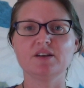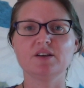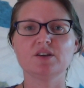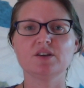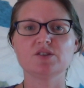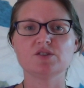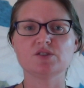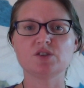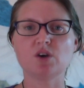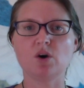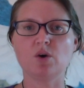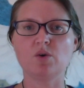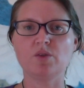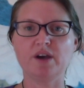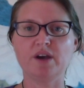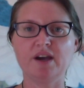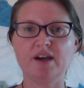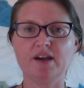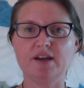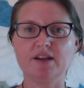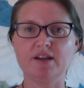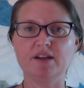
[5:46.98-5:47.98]
So
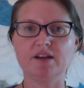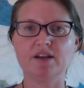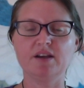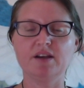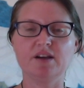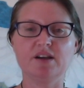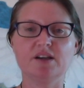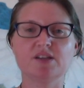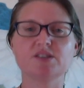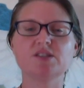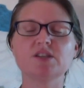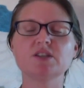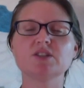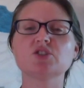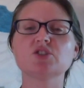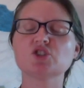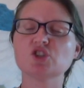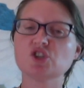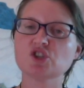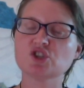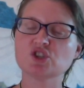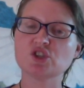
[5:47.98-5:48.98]
that, because it's
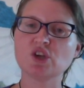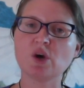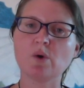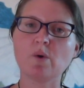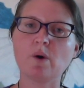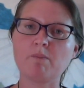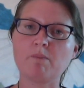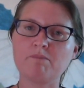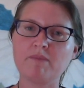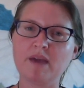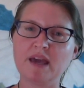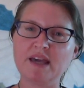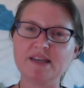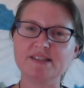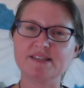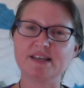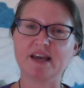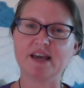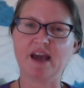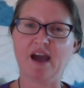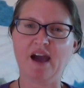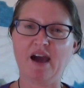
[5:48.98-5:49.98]
just so
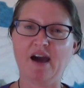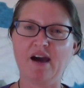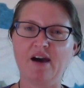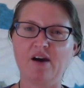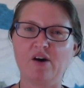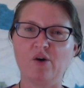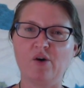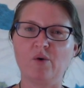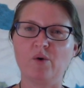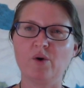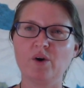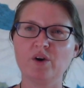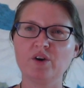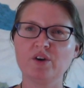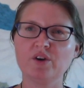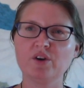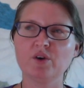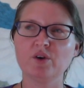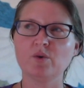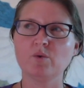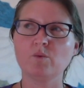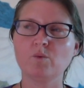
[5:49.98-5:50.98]
amazing how
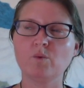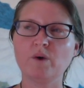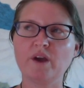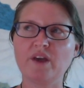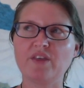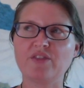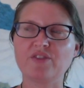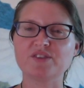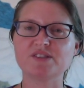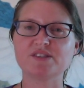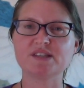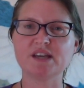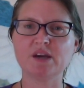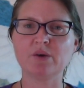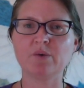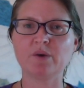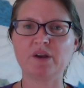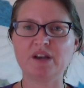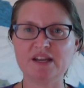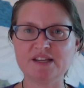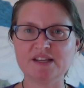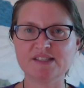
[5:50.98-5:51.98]
with
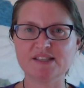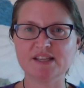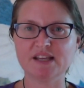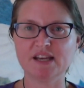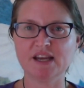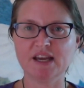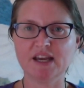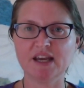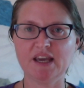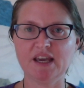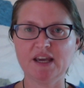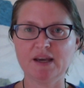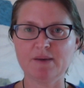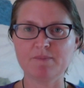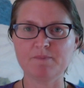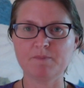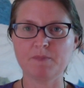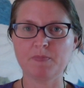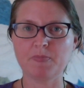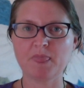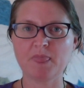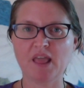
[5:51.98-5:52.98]
synchronicity,
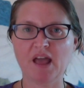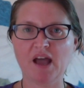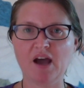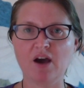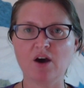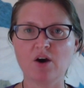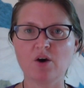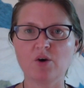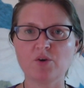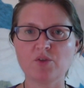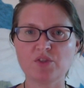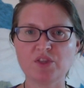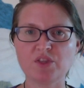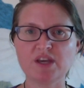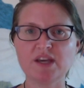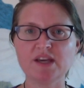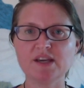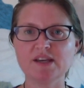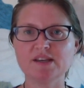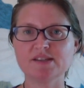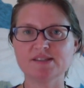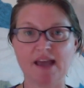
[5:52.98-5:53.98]
how
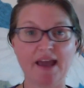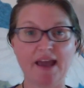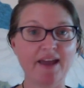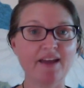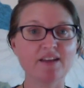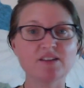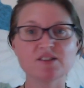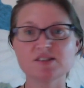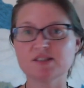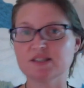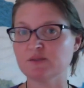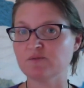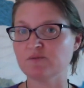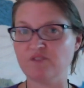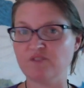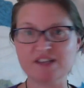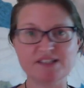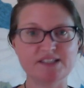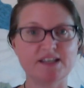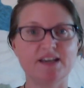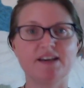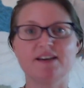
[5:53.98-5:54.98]
things and
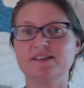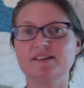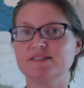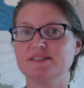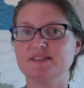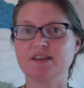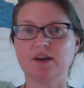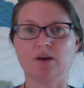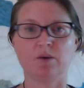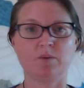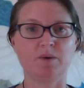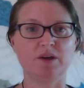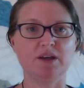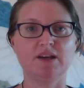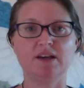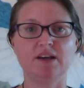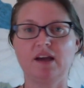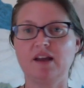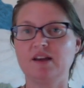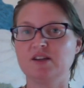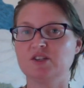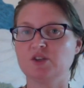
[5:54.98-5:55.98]
physics, like we
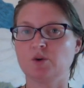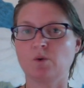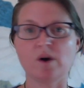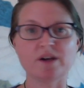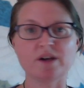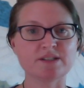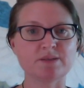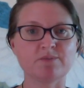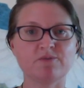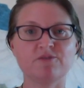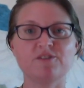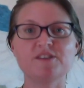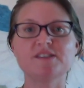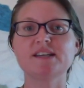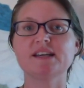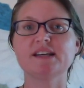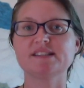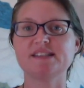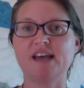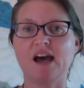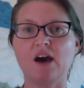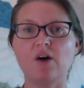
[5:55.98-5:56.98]
get into quantum
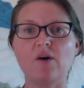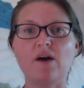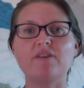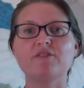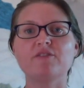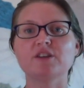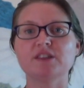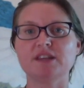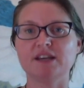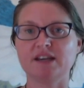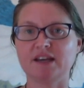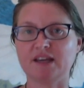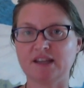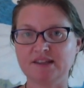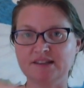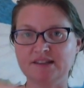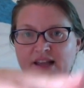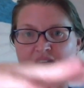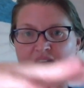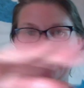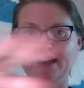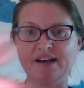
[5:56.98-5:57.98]
physics, how everything can
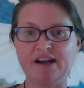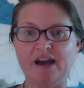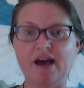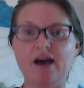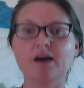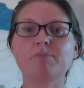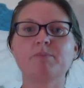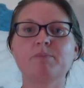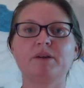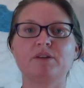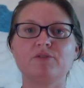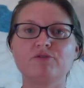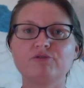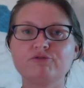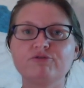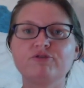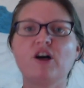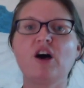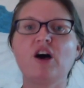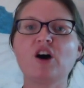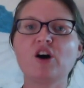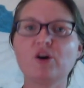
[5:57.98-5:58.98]
line up and
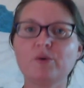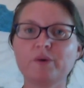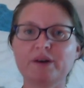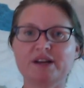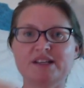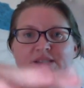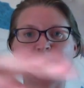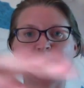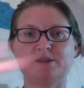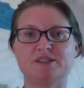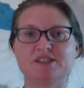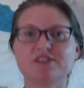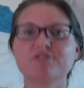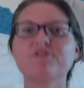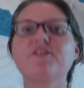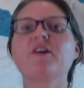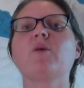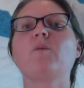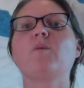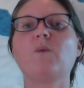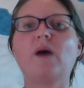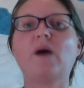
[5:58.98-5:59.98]
flow in a
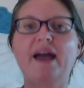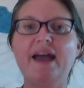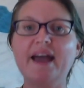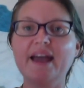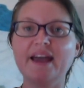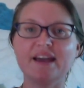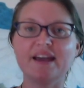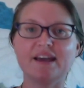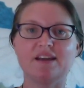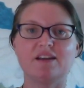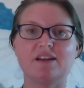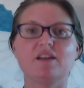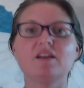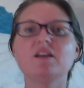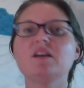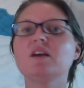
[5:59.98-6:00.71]
specific way, and